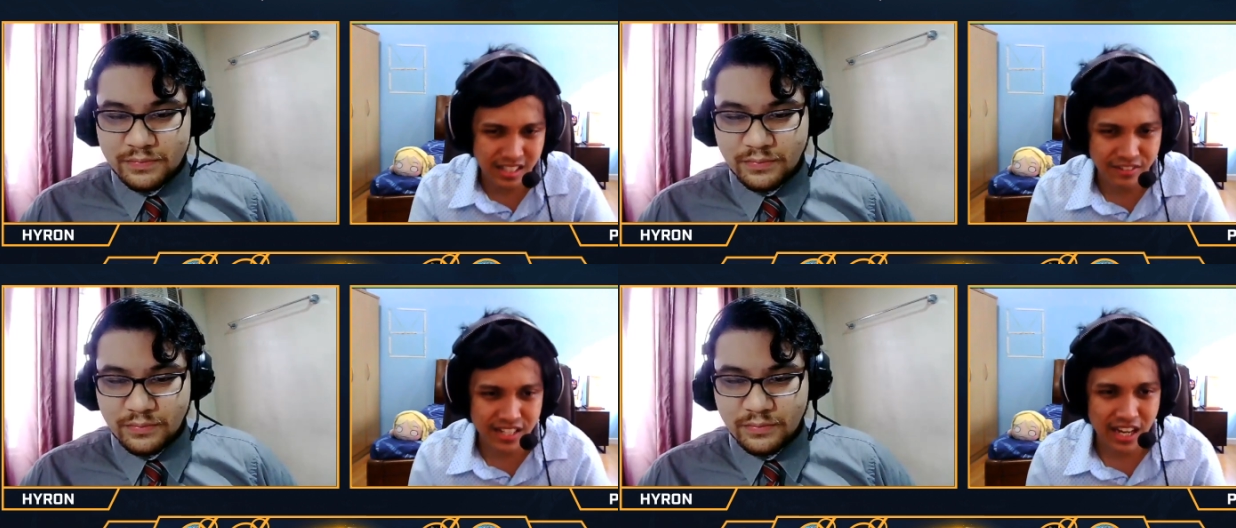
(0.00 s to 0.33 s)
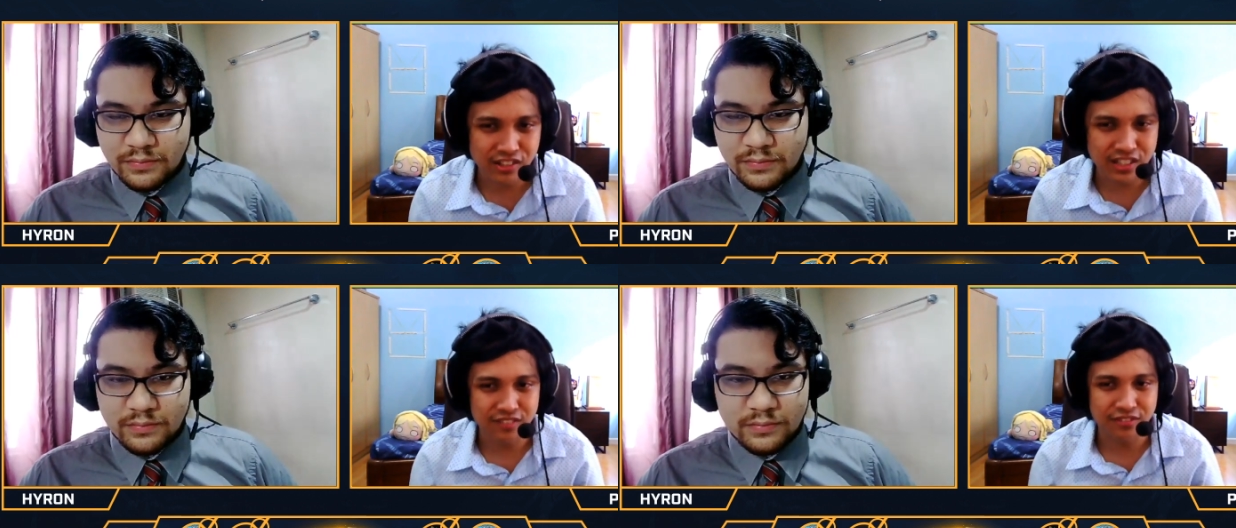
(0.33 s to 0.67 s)
Speaker 1: even
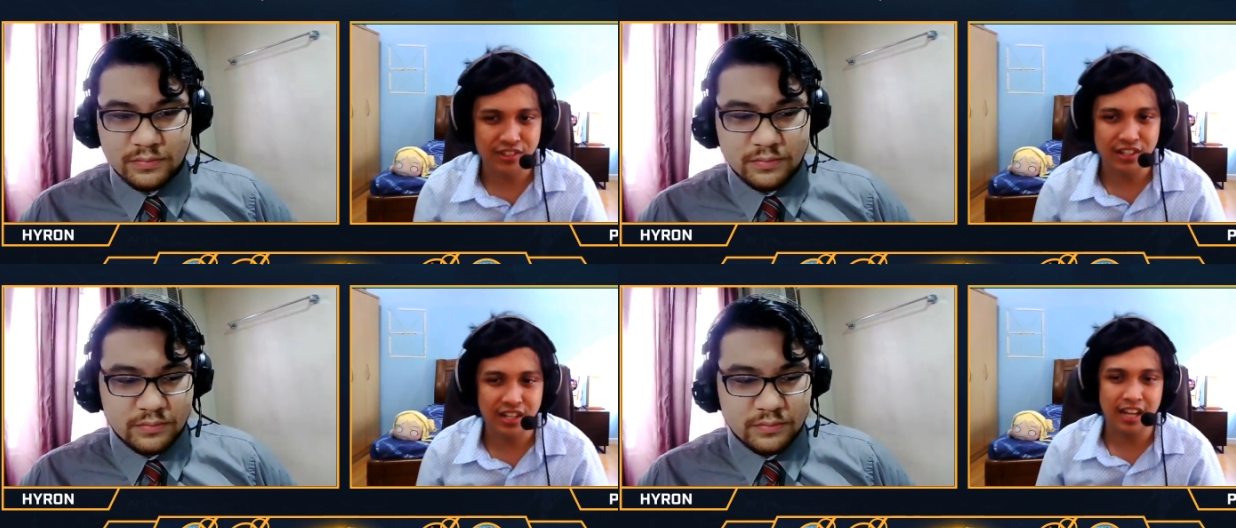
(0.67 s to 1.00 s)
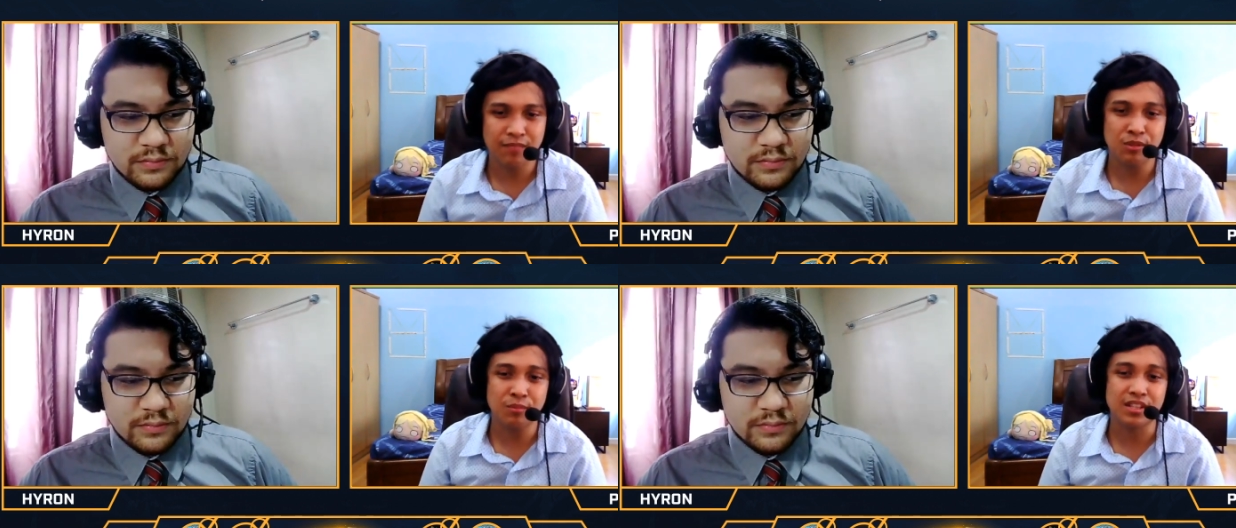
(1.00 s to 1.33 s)
outing for
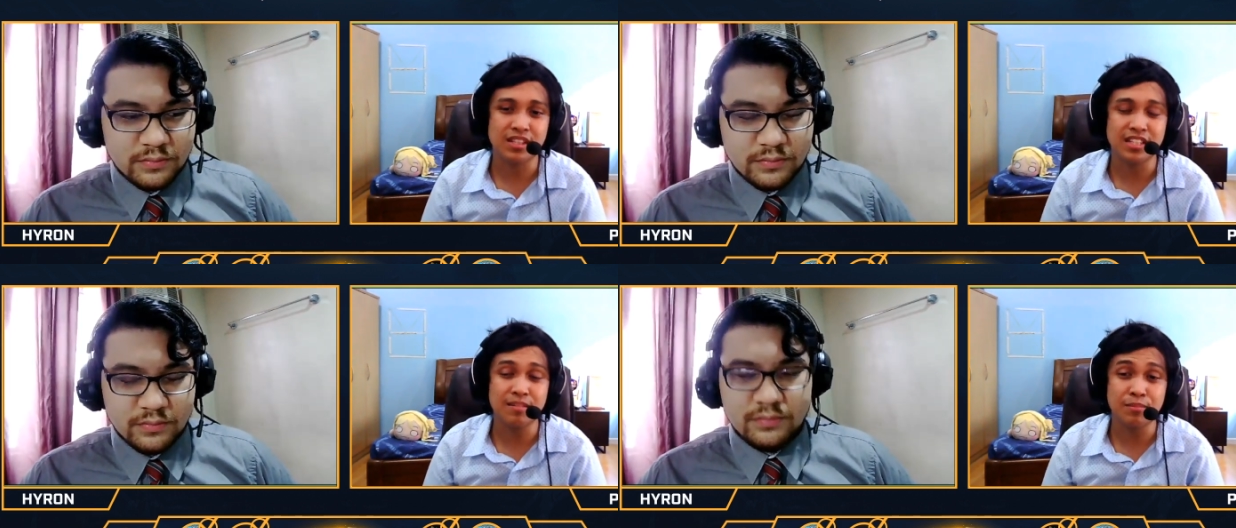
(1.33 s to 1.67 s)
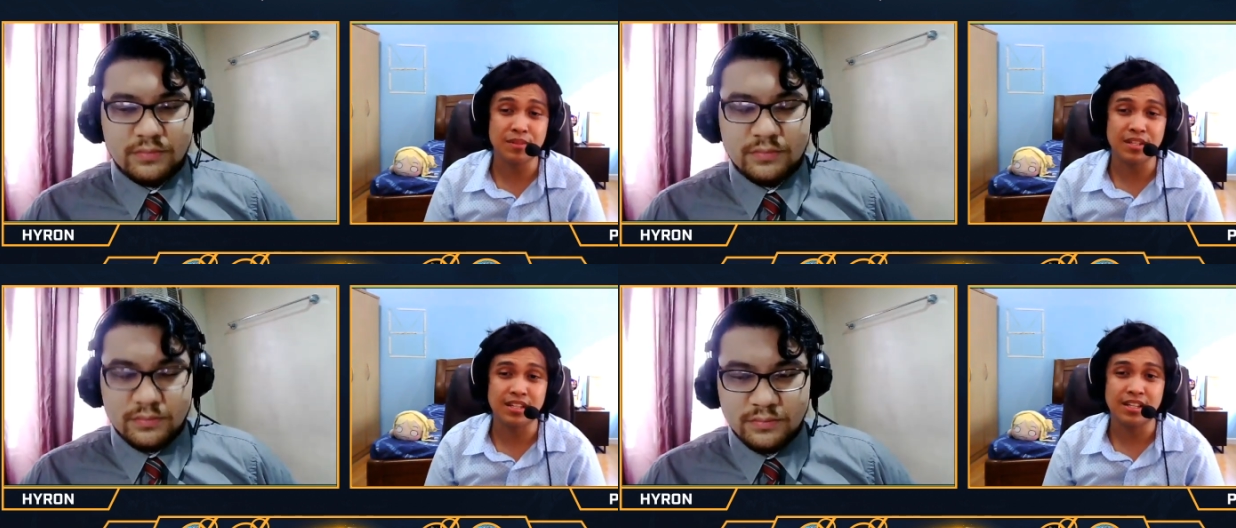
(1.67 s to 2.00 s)
ADMU, but
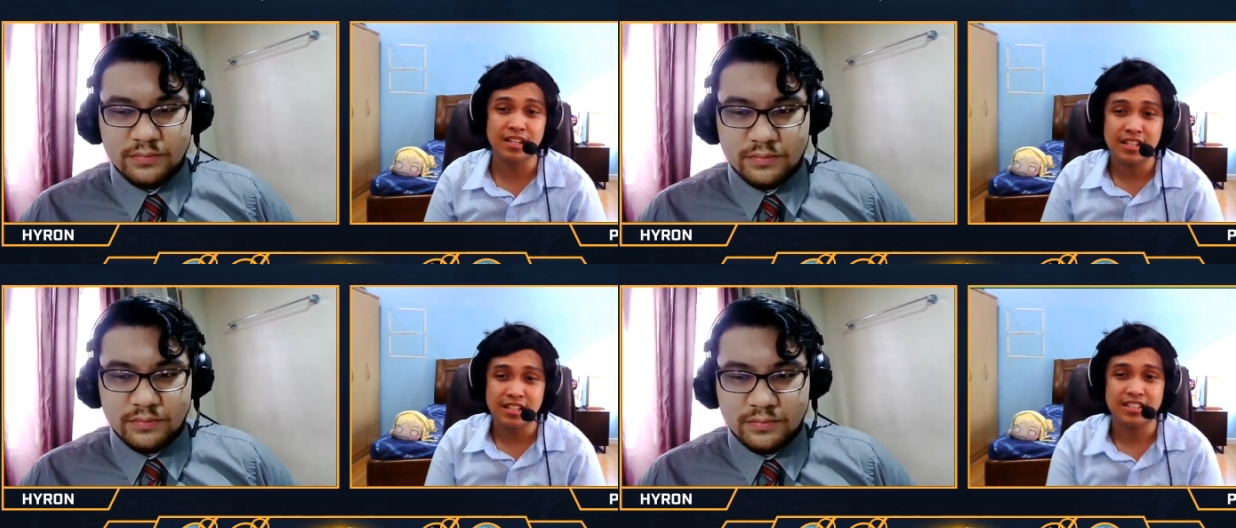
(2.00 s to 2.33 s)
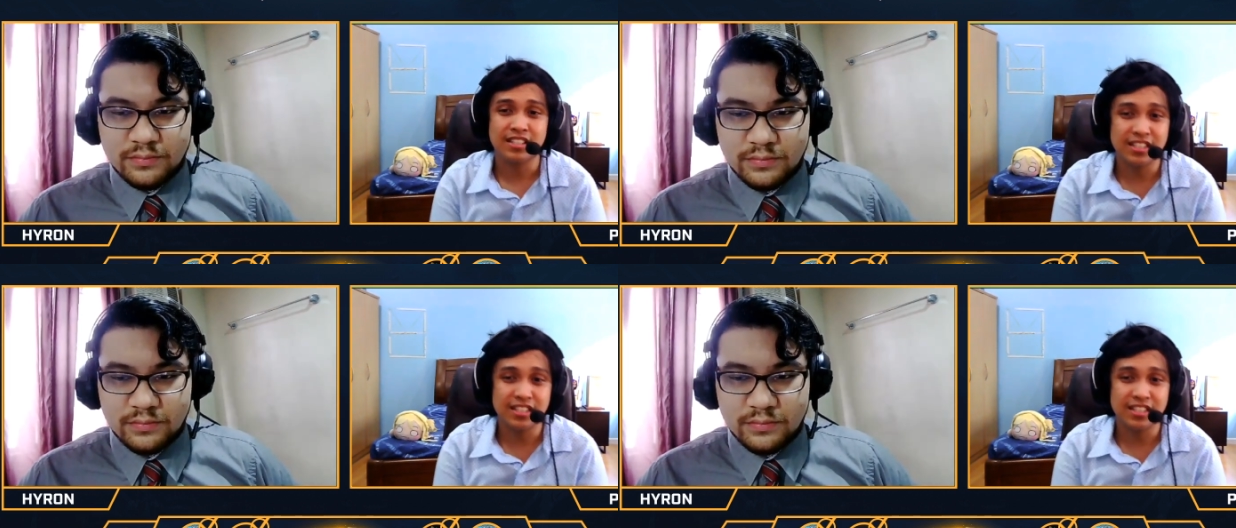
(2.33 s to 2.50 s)
Dippy, mm-hmm.